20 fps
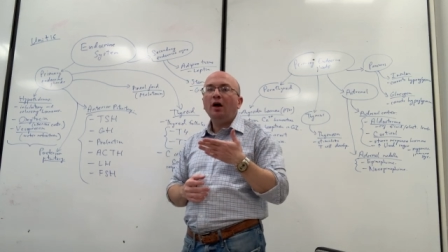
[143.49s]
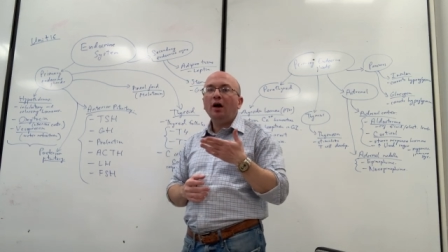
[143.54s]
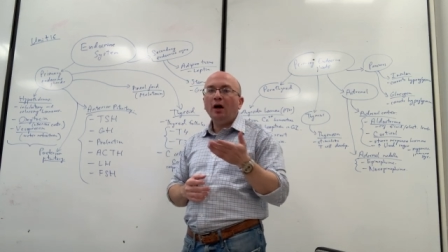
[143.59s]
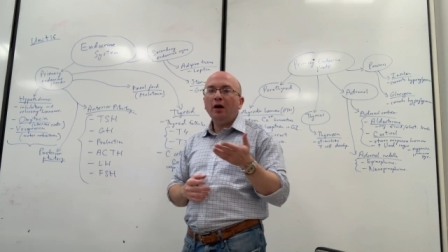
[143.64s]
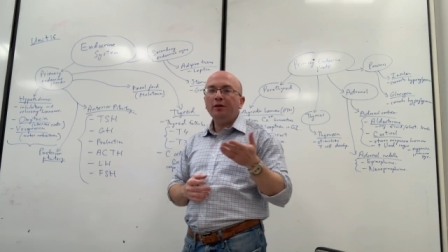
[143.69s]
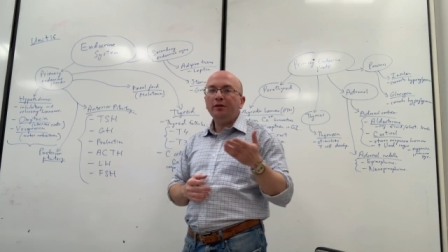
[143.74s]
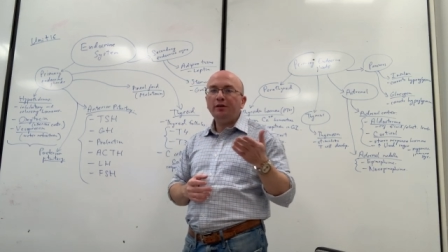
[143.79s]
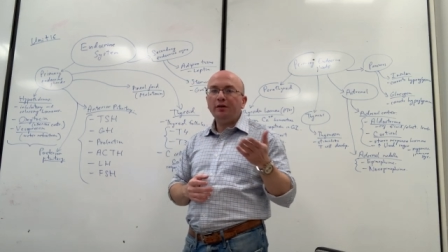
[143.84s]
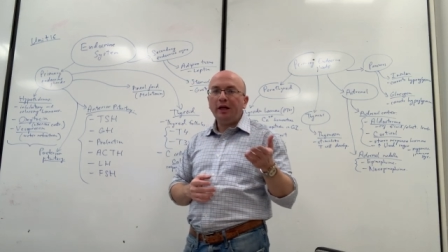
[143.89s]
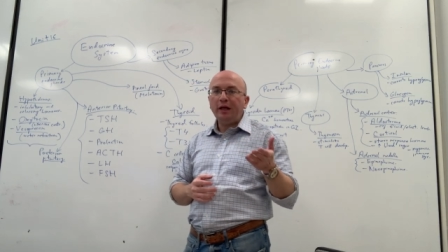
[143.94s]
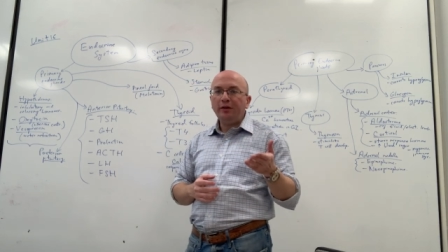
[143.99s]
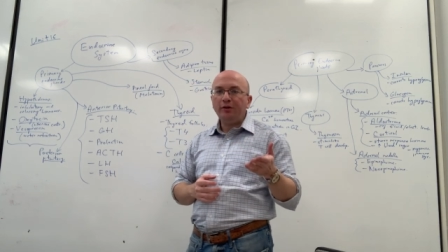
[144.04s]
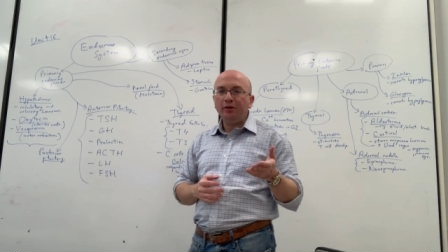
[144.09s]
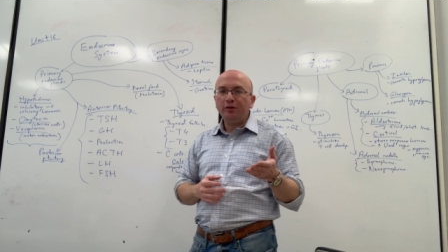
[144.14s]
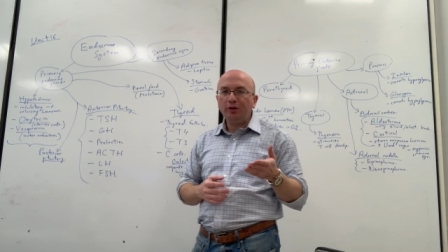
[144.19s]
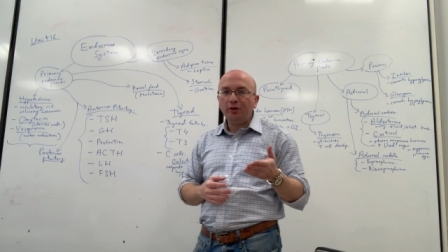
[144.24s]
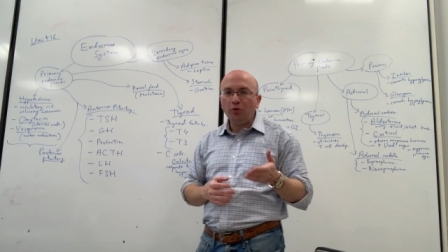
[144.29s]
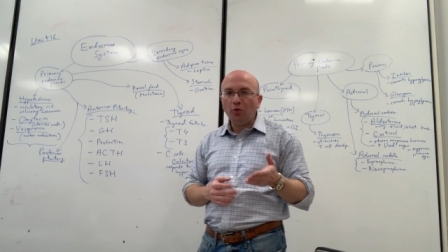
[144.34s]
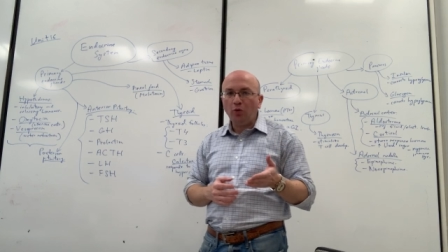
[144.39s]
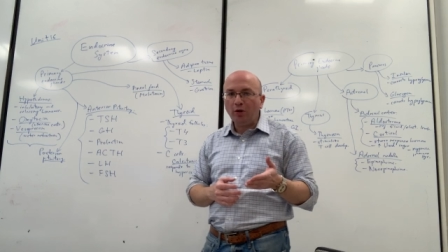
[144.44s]
other
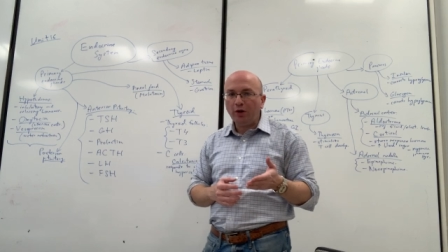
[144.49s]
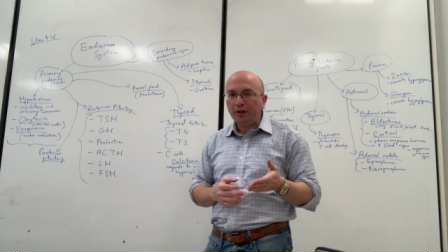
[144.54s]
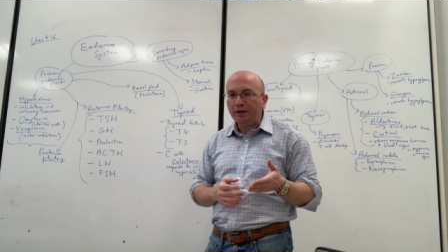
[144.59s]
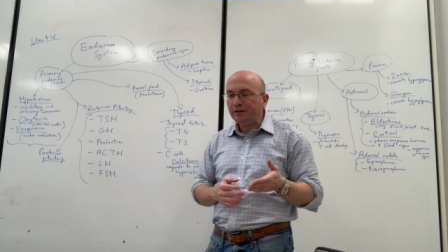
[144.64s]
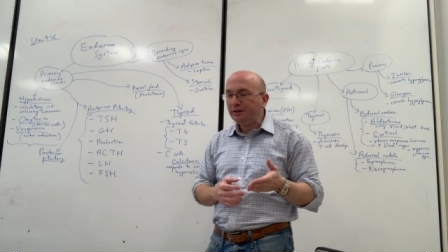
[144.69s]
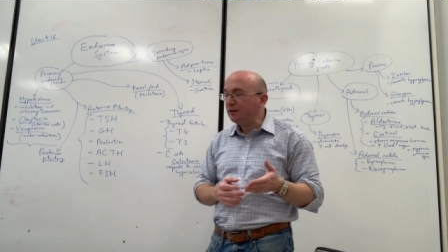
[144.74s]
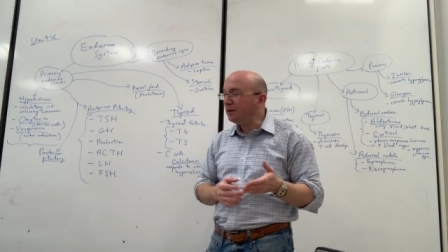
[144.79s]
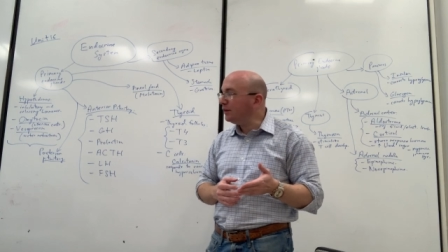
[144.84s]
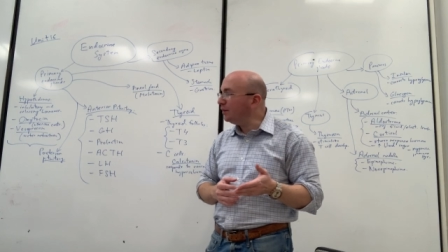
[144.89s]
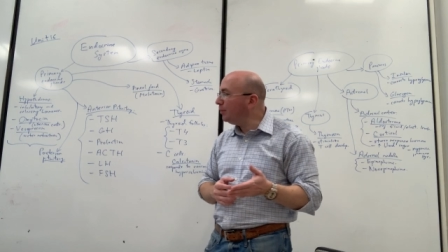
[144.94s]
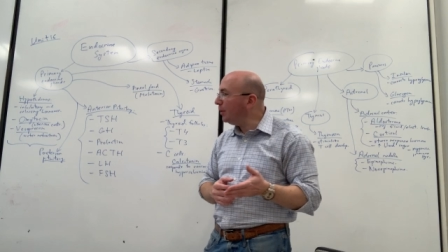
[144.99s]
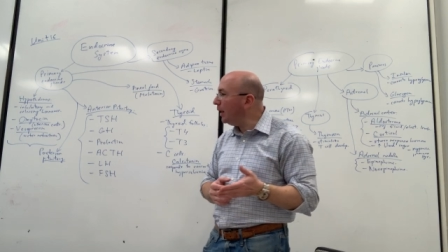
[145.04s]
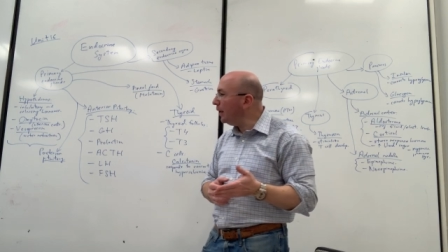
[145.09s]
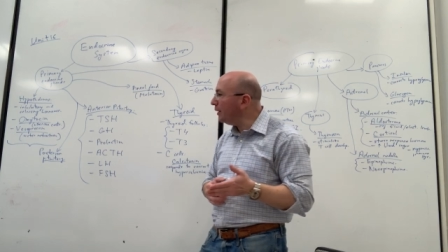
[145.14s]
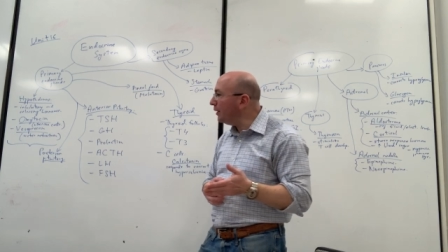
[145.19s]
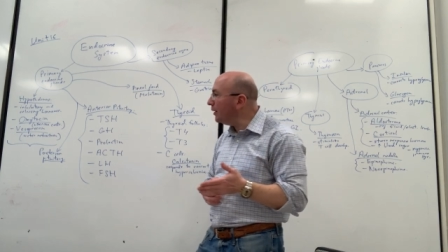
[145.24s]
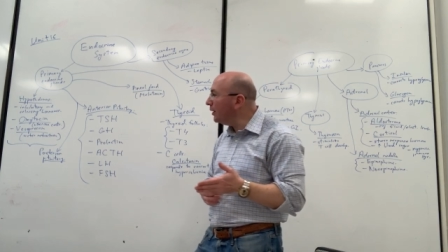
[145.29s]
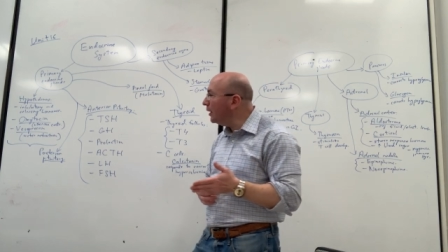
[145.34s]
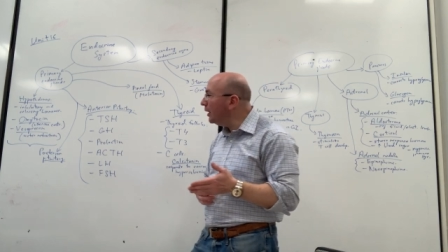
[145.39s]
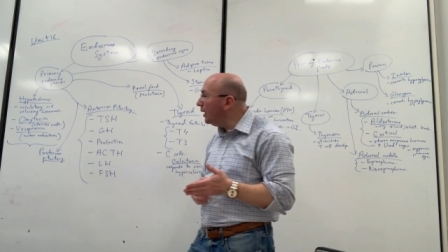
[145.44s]
endocrine organs in the
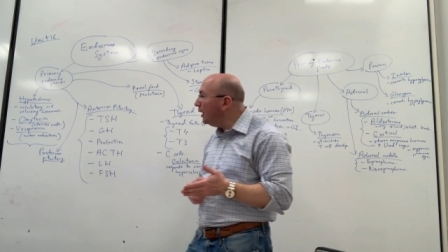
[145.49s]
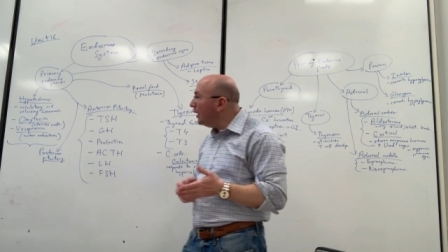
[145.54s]
body.